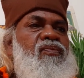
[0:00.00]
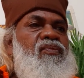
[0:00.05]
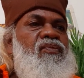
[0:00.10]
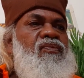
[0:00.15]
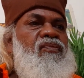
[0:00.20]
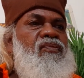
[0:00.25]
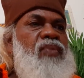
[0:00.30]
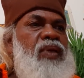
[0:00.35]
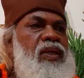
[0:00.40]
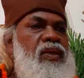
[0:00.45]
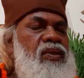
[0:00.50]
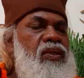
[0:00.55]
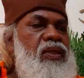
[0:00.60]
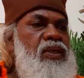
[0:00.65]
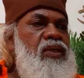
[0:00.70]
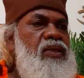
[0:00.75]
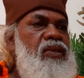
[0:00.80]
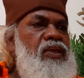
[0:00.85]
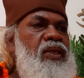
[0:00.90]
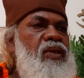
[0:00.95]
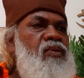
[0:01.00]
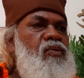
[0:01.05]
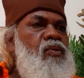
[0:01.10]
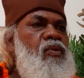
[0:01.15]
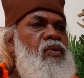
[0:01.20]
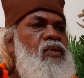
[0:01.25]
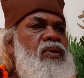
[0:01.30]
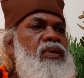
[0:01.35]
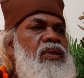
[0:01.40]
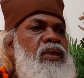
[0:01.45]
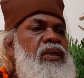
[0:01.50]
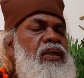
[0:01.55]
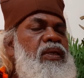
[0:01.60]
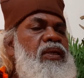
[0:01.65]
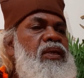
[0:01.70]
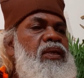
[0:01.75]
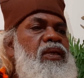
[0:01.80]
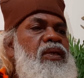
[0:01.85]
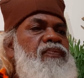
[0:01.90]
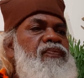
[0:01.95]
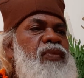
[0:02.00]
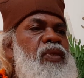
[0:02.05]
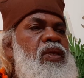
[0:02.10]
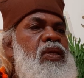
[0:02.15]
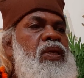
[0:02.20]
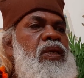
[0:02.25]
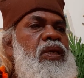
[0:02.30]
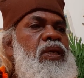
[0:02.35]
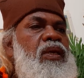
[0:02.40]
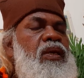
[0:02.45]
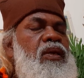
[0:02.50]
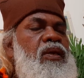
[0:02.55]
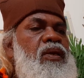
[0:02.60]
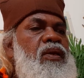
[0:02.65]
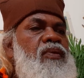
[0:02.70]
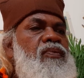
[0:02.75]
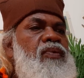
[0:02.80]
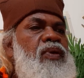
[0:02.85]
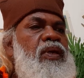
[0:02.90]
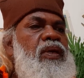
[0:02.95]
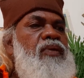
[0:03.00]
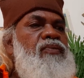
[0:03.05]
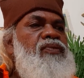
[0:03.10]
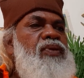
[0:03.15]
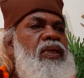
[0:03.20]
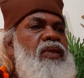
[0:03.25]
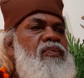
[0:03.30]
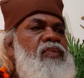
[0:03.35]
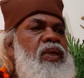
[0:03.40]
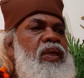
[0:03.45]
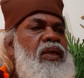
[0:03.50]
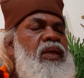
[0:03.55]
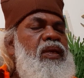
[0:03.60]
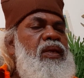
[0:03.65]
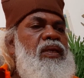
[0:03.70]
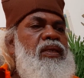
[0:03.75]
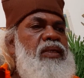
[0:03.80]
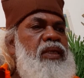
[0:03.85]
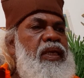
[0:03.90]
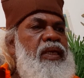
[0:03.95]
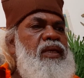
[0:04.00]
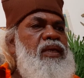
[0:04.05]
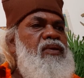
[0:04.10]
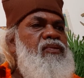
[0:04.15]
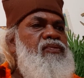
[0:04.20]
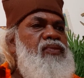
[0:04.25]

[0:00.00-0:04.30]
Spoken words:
When the old young